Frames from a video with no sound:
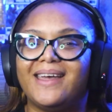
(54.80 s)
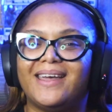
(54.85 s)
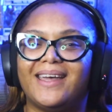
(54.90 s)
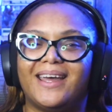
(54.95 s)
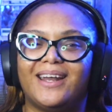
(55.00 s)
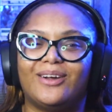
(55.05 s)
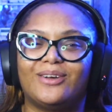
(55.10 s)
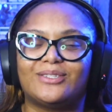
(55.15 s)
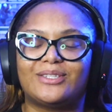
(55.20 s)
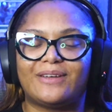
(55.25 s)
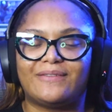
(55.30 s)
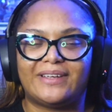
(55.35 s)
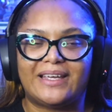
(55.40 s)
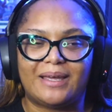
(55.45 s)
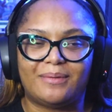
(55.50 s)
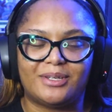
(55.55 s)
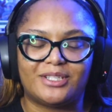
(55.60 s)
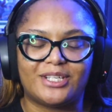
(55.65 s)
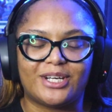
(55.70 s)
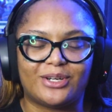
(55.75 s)
And also have a
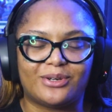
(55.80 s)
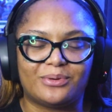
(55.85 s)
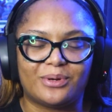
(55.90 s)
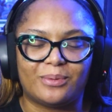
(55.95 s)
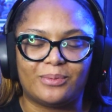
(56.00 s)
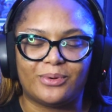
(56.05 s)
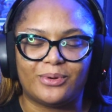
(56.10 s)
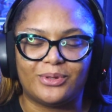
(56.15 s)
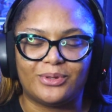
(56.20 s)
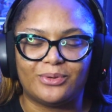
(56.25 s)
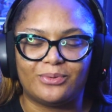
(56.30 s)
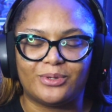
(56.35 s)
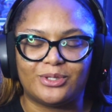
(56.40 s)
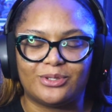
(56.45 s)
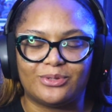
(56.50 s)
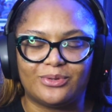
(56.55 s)
gaming channel where I'm going through Witcher